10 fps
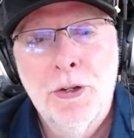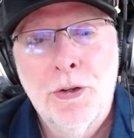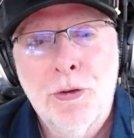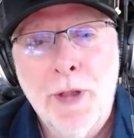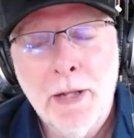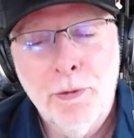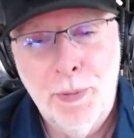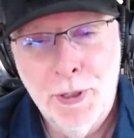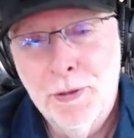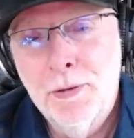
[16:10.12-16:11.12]
so that's
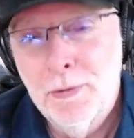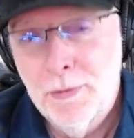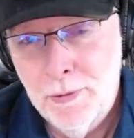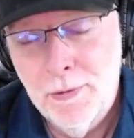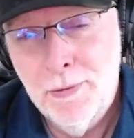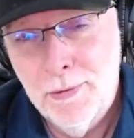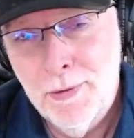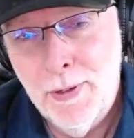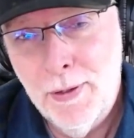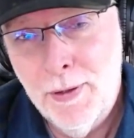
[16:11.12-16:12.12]
been
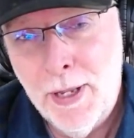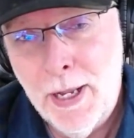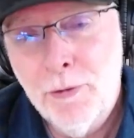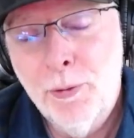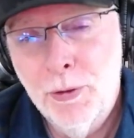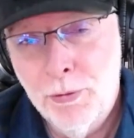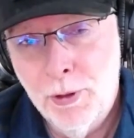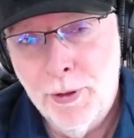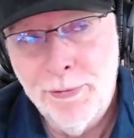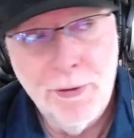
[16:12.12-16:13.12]

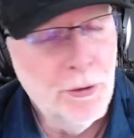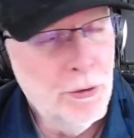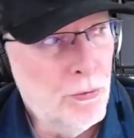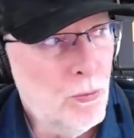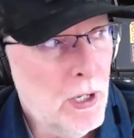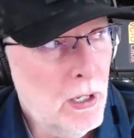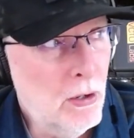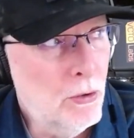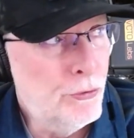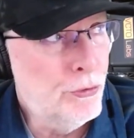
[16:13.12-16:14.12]
really fun as
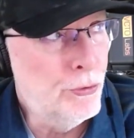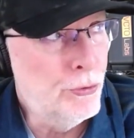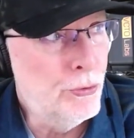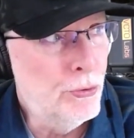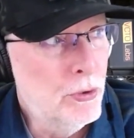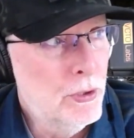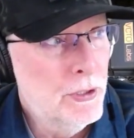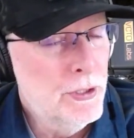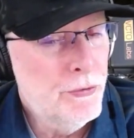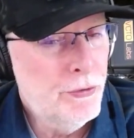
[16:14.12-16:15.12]
well to
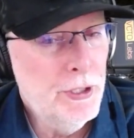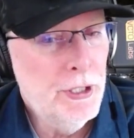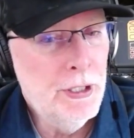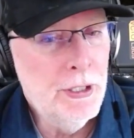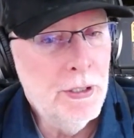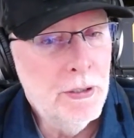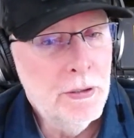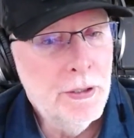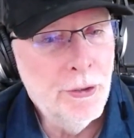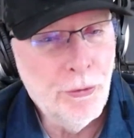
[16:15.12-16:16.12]

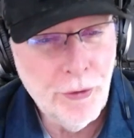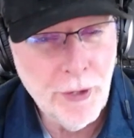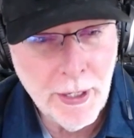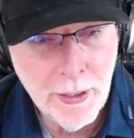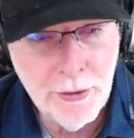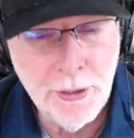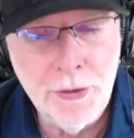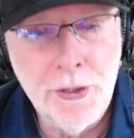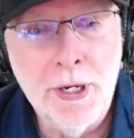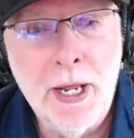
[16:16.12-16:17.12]
see,
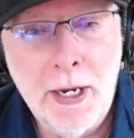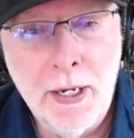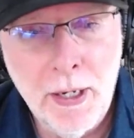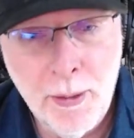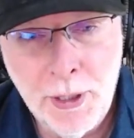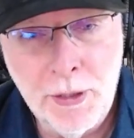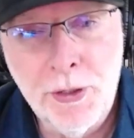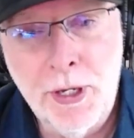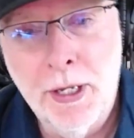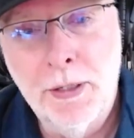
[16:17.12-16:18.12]
scientists and
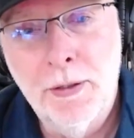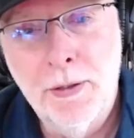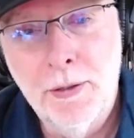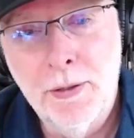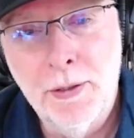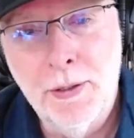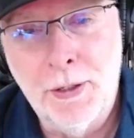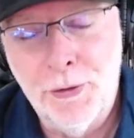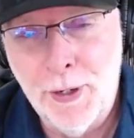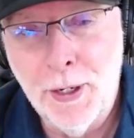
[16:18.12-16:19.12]
academics get
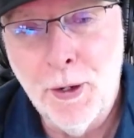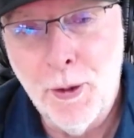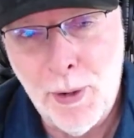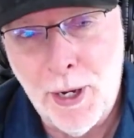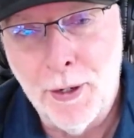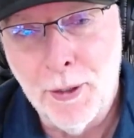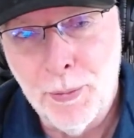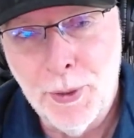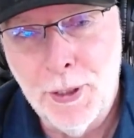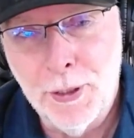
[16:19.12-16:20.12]
excited about it
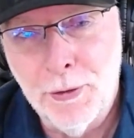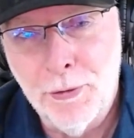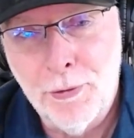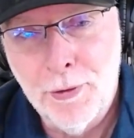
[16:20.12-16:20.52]
because